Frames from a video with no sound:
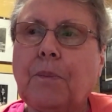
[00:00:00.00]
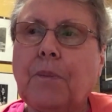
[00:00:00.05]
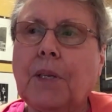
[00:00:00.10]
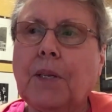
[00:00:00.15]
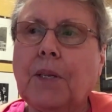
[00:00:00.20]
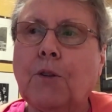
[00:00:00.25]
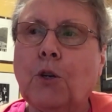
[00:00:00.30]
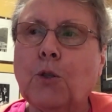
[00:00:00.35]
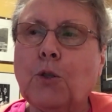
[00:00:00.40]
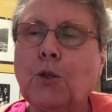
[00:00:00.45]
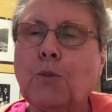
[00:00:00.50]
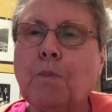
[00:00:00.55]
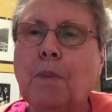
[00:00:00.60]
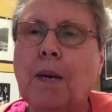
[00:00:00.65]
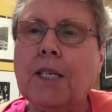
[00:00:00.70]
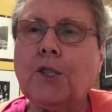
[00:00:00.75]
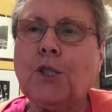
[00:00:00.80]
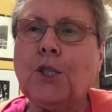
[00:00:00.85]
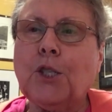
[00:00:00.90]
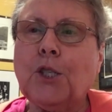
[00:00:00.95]
those
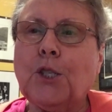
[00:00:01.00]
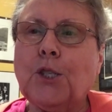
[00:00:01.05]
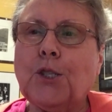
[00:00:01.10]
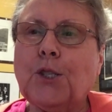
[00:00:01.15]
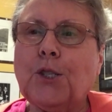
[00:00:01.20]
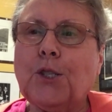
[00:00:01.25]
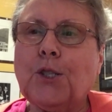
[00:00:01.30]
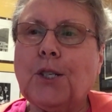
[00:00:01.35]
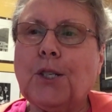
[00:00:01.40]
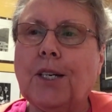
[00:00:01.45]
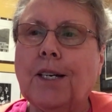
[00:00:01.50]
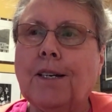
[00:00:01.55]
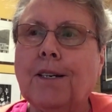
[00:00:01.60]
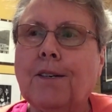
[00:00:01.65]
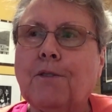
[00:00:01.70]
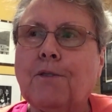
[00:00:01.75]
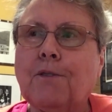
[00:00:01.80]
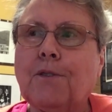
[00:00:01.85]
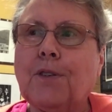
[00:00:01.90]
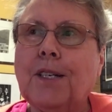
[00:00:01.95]
messages
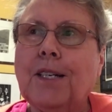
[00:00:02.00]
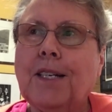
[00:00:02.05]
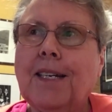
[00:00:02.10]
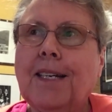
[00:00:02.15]
of